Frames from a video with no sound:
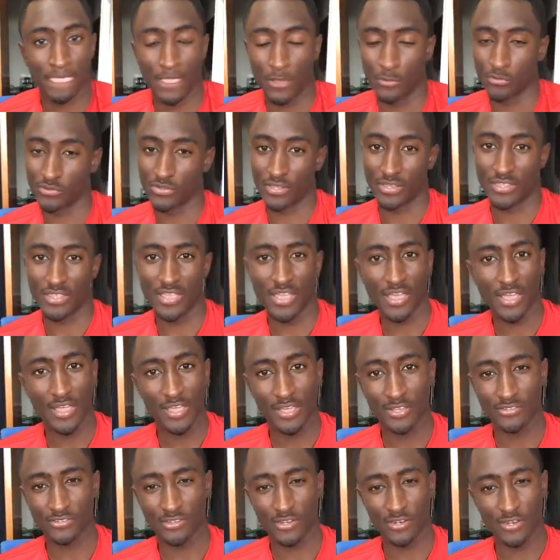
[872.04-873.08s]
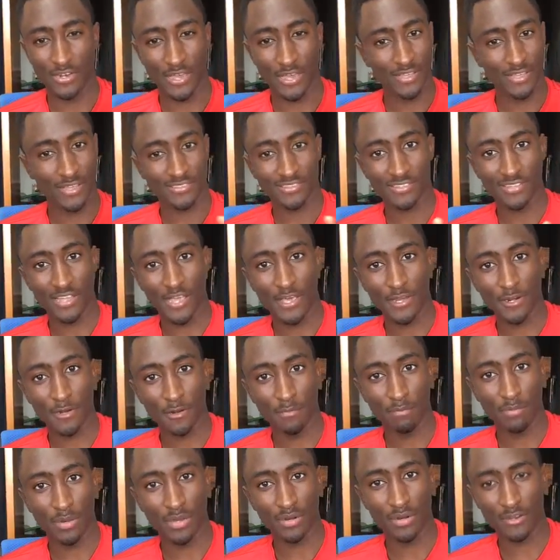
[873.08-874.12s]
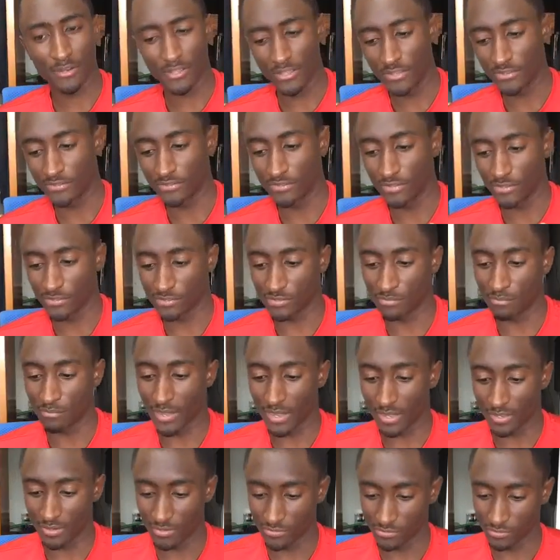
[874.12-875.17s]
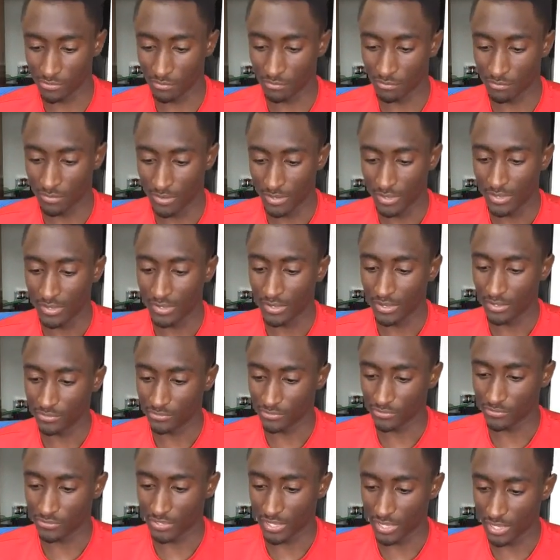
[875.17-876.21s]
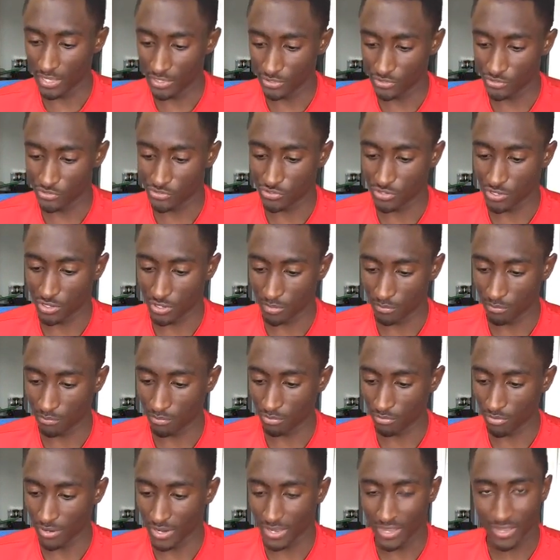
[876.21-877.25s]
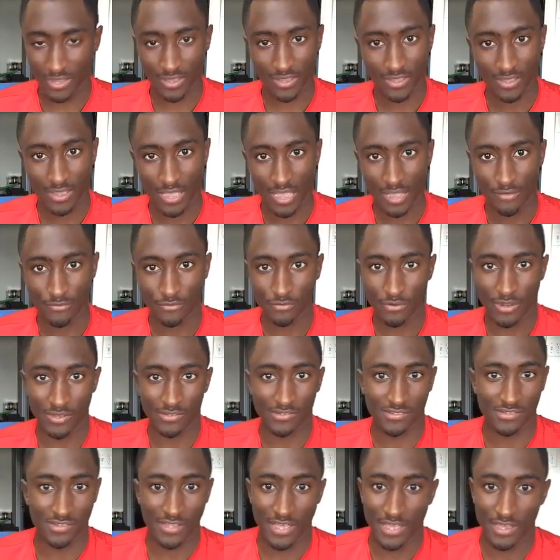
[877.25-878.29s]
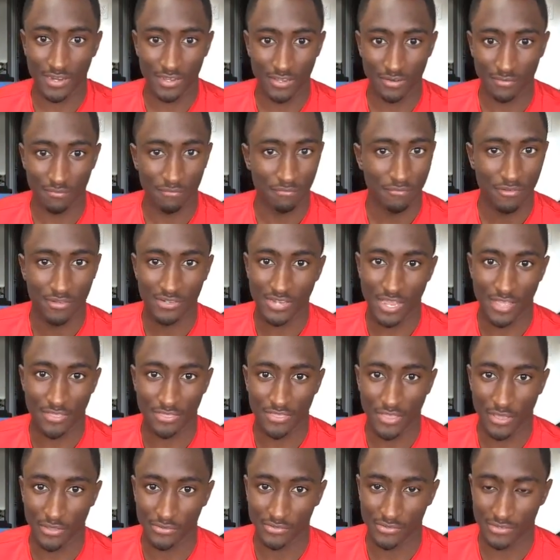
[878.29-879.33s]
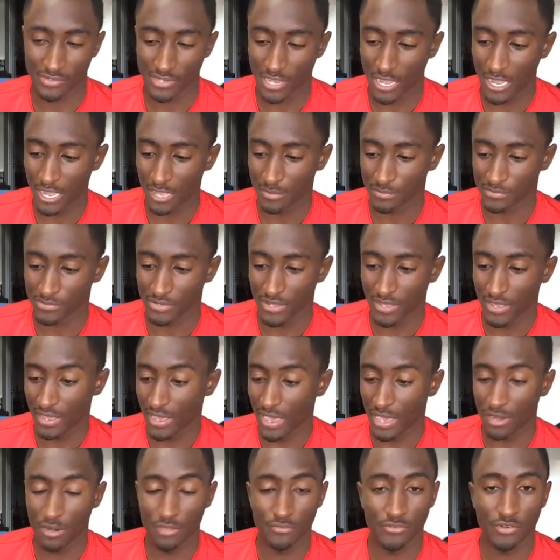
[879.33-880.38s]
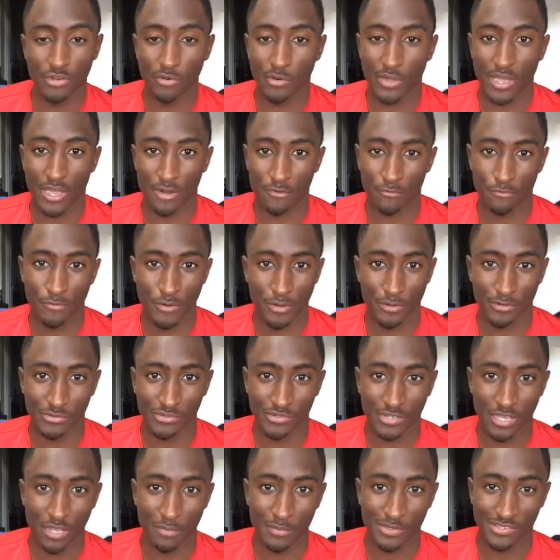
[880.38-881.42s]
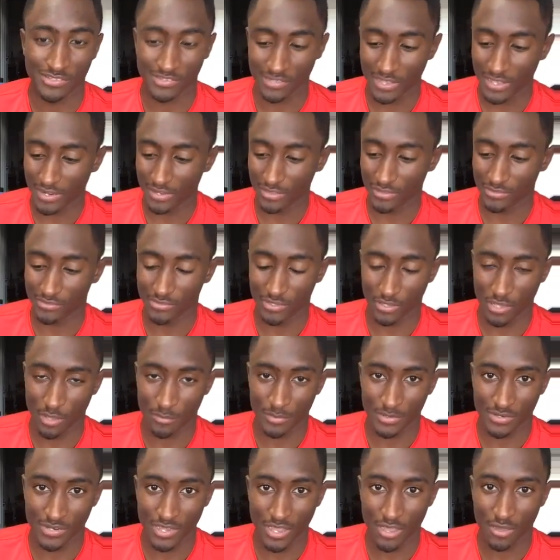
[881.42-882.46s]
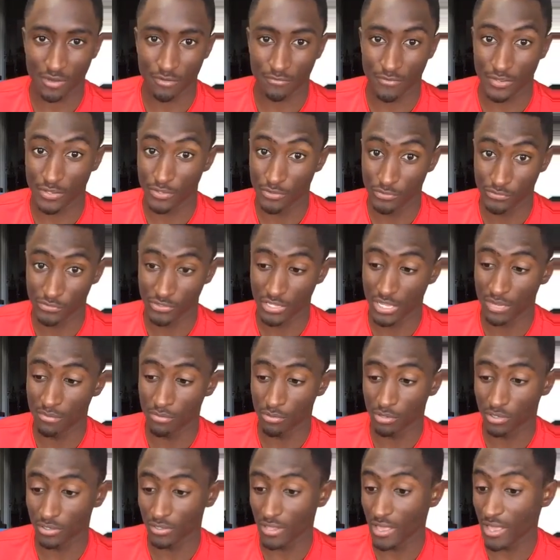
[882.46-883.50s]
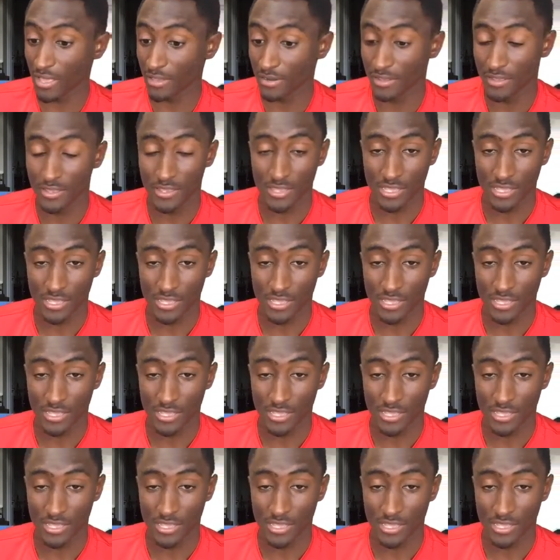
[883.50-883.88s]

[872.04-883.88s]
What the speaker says: it was like, yeah, it's a nice slider, but is this hinge gonna break after I slide it 10,000 times? I don't even know what kind of frequency I'll be sliding this thing up and down if I use the keyboard a lot.